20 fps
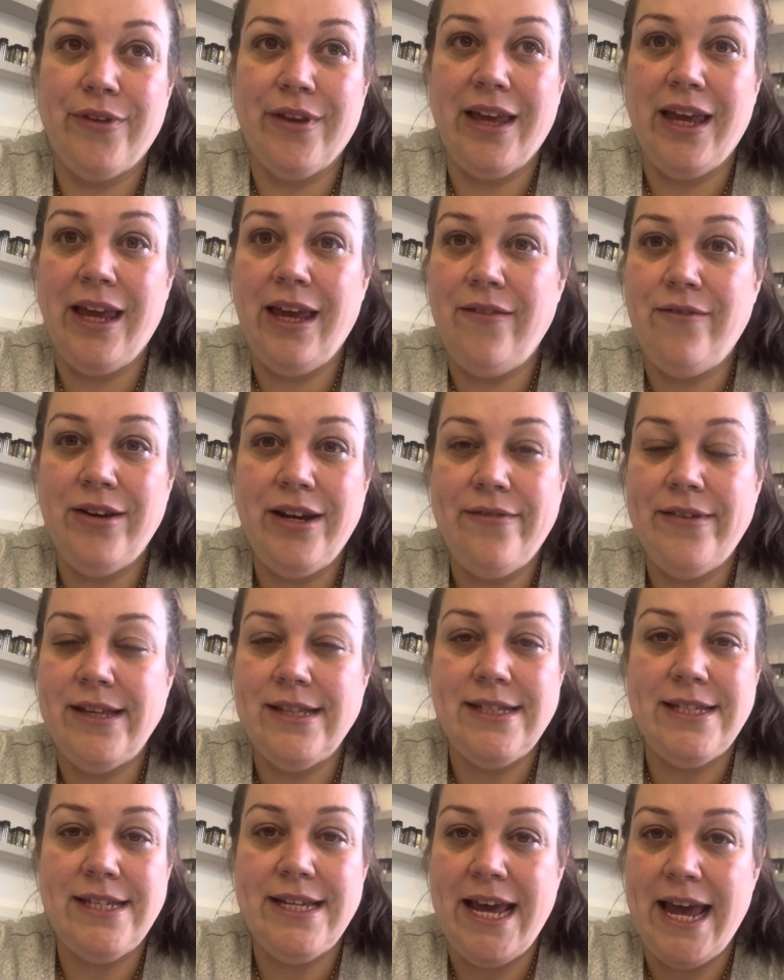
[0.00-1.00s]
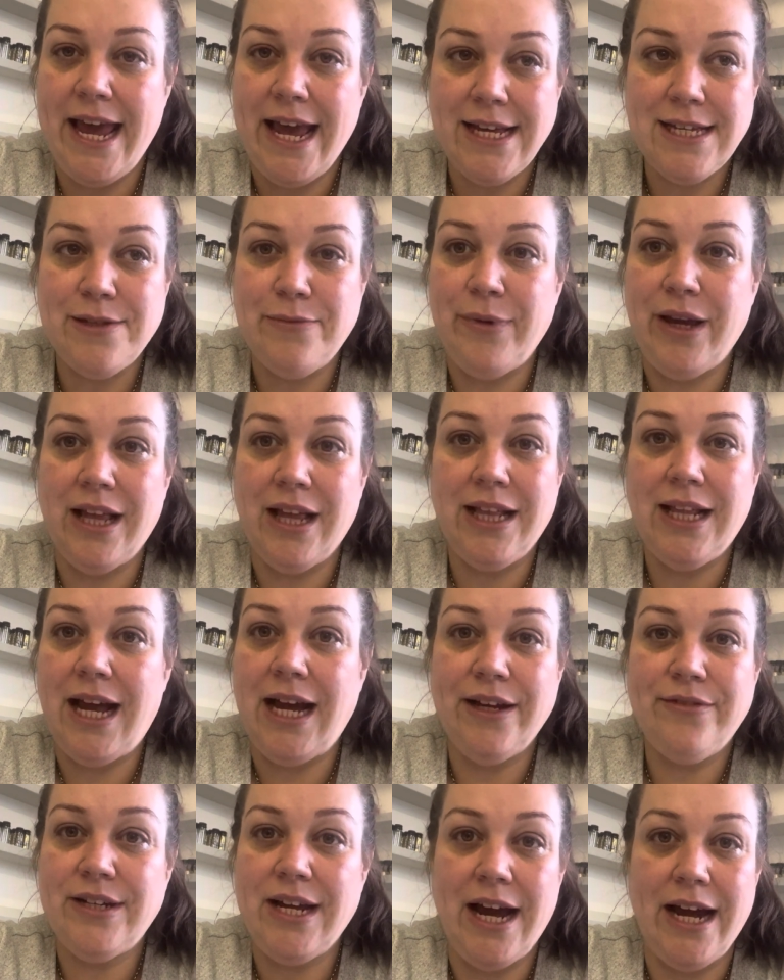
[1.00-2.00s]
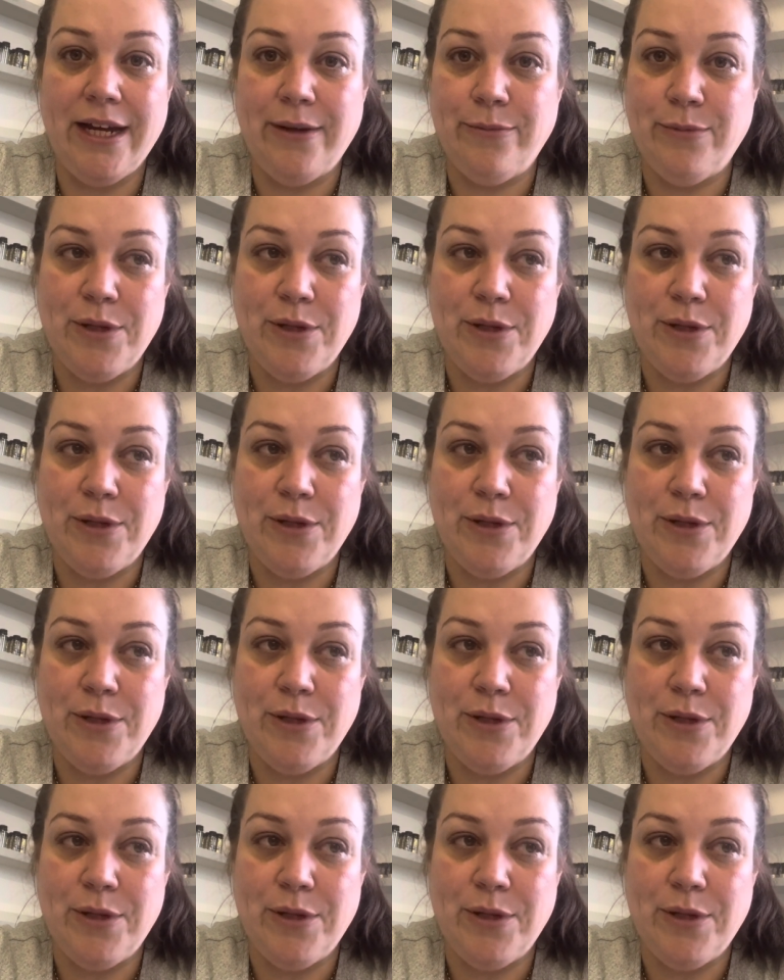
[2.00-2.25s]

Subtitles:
even if it takes me a lifetime